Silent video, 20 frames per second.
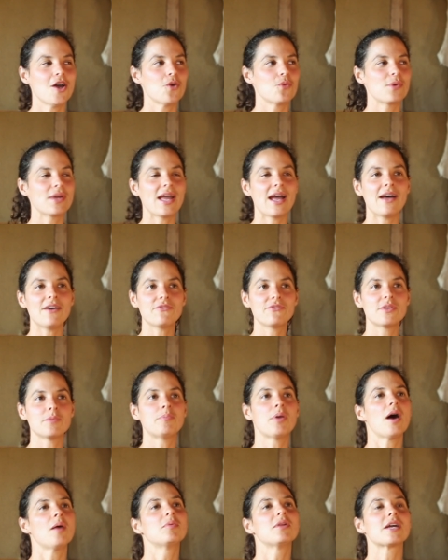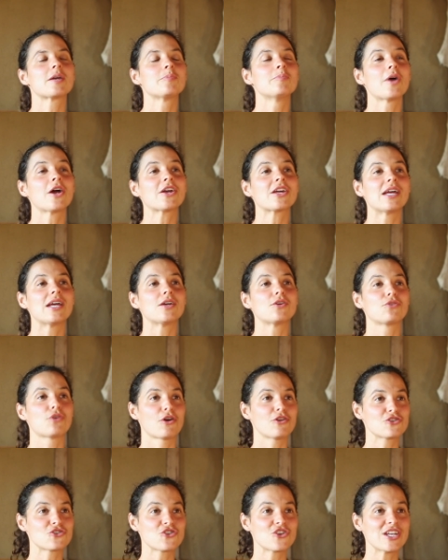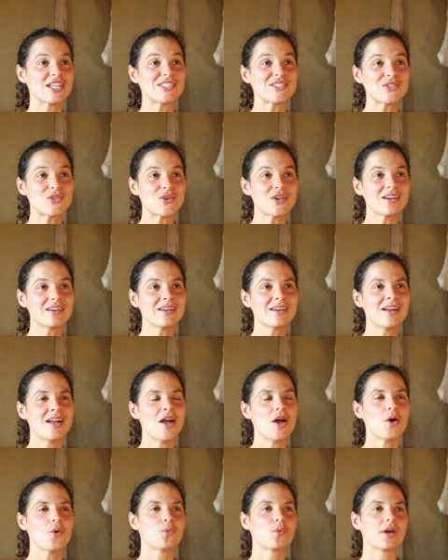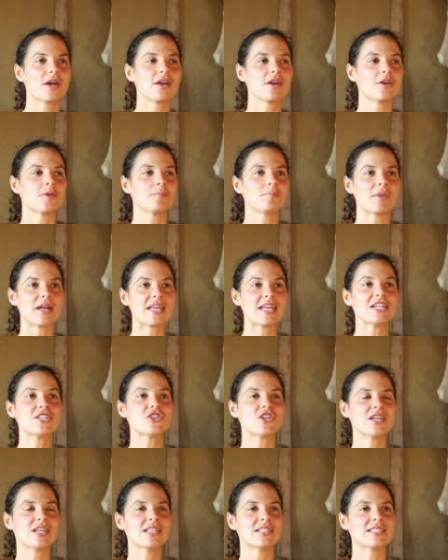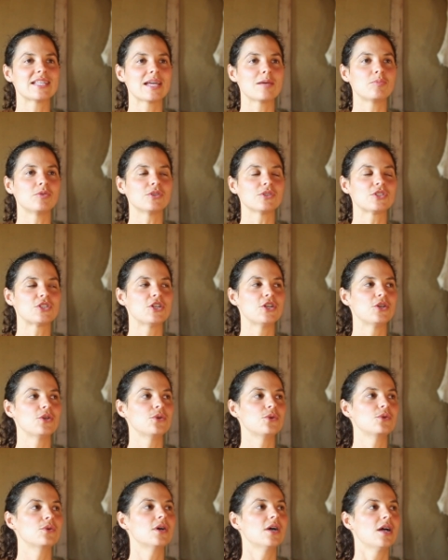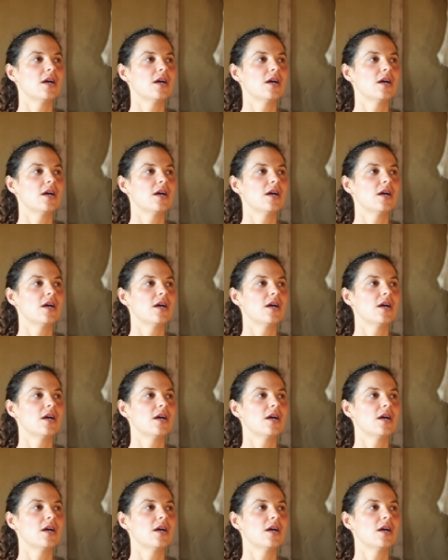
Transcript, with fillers: we have the public market grocery store where my kitchen is able to